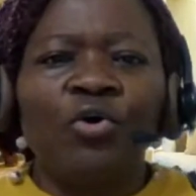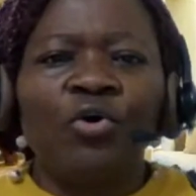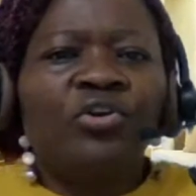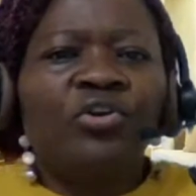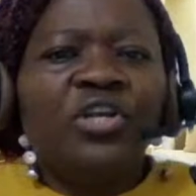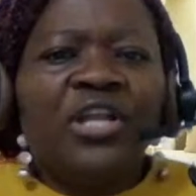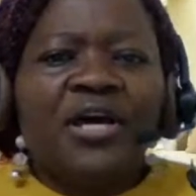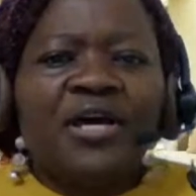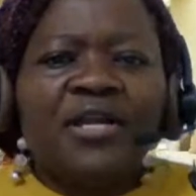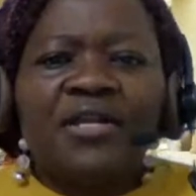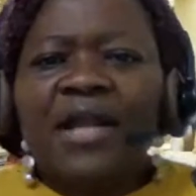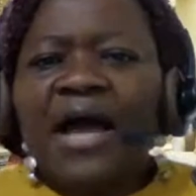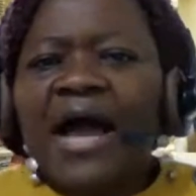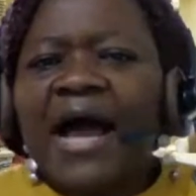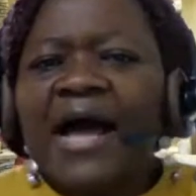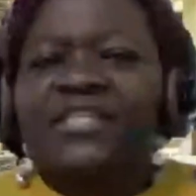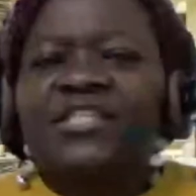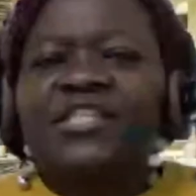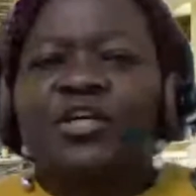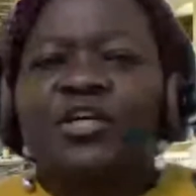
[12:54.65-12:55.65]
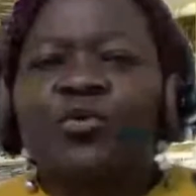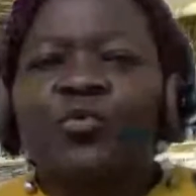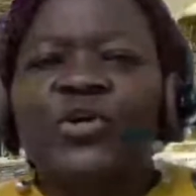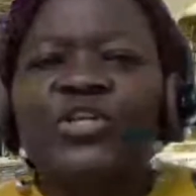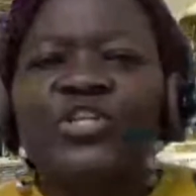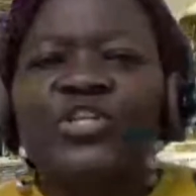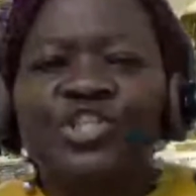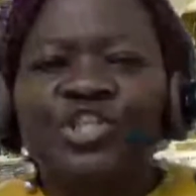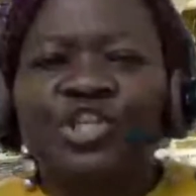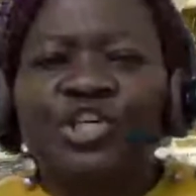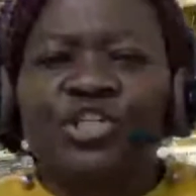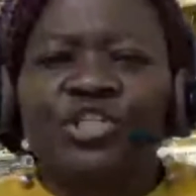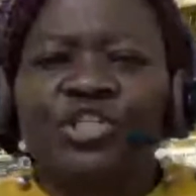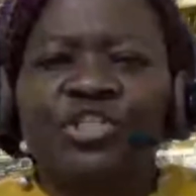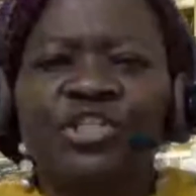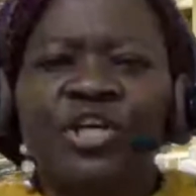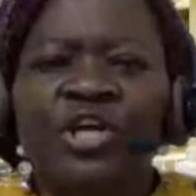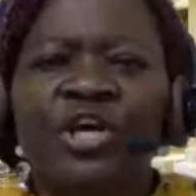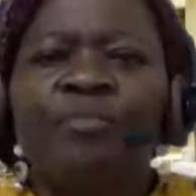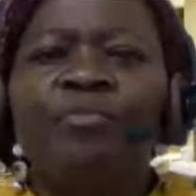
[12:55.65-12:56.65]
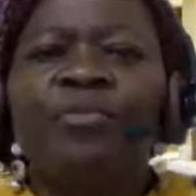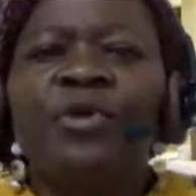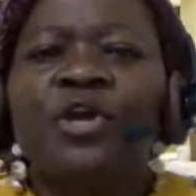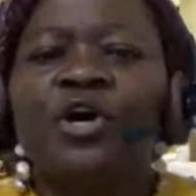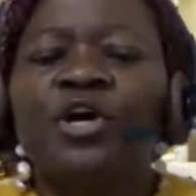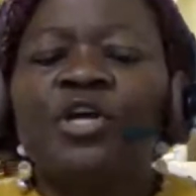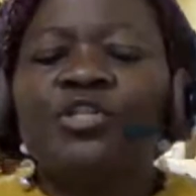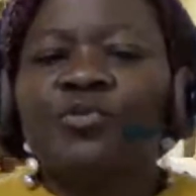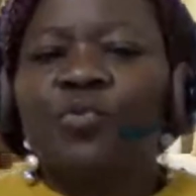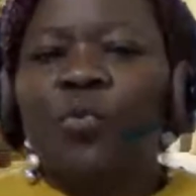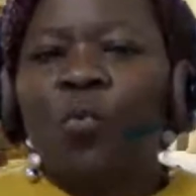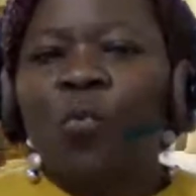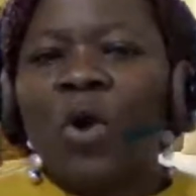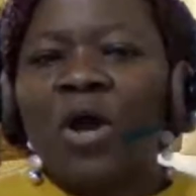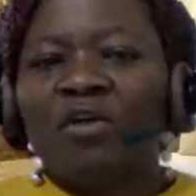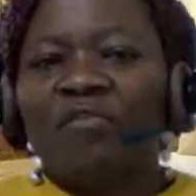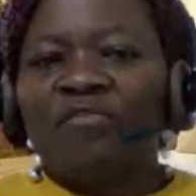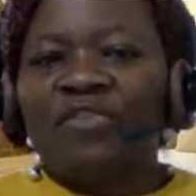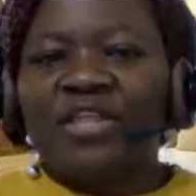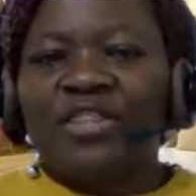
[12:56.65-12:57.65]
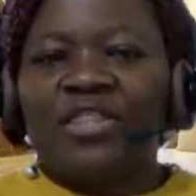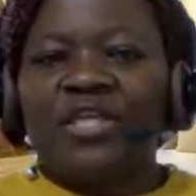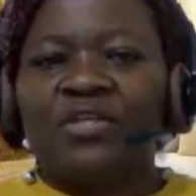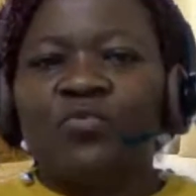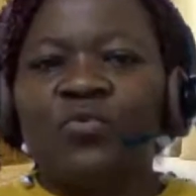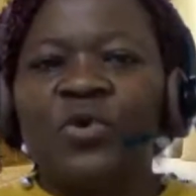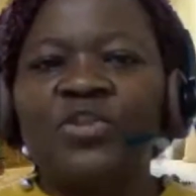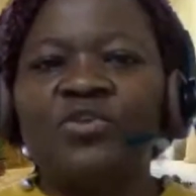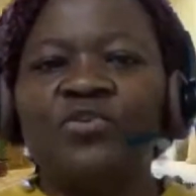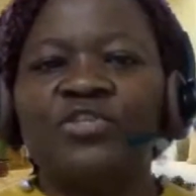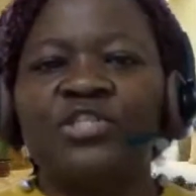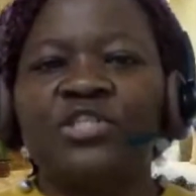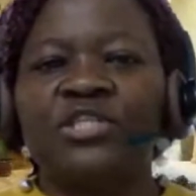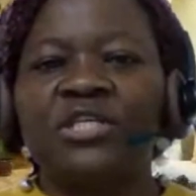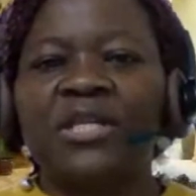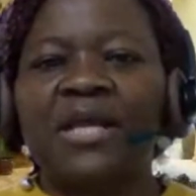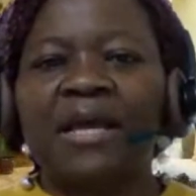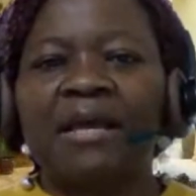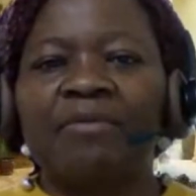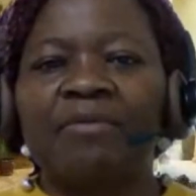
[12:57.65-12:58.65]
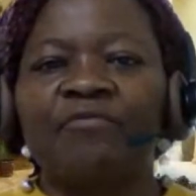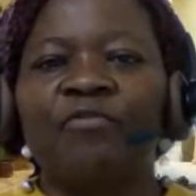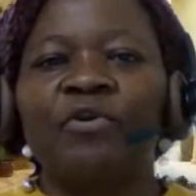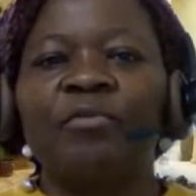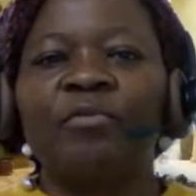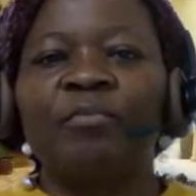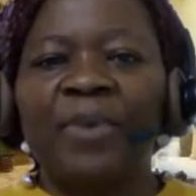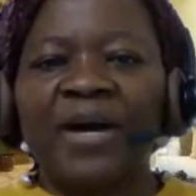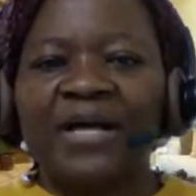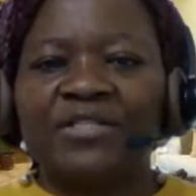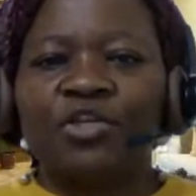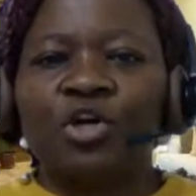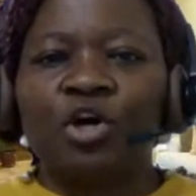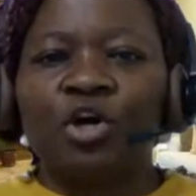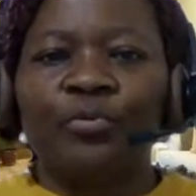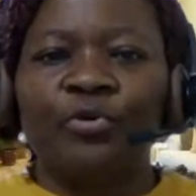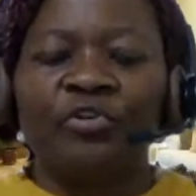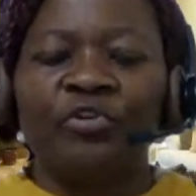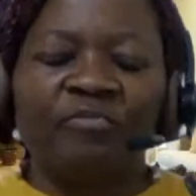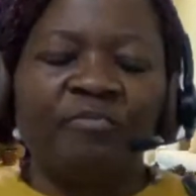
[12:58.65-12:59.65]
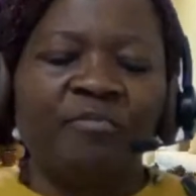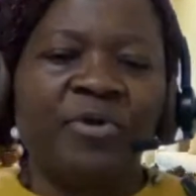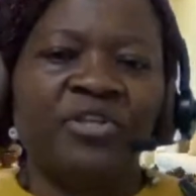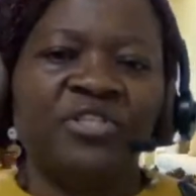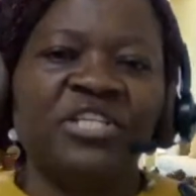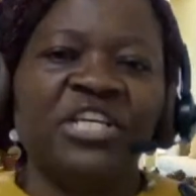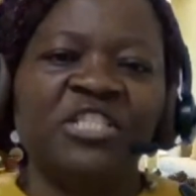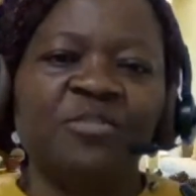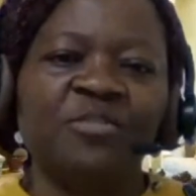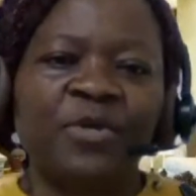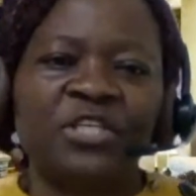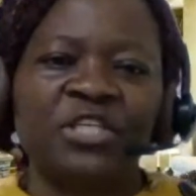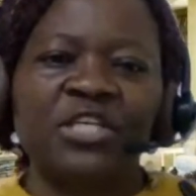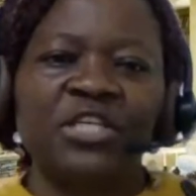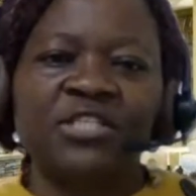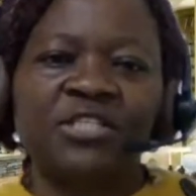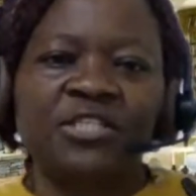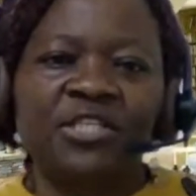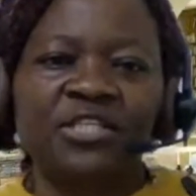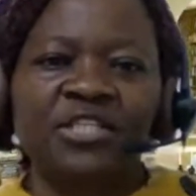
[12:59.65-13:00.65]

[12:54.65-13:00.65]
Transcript: Learn, ask questions. Because one of the things, when you see, like for the past couple of months, especially since the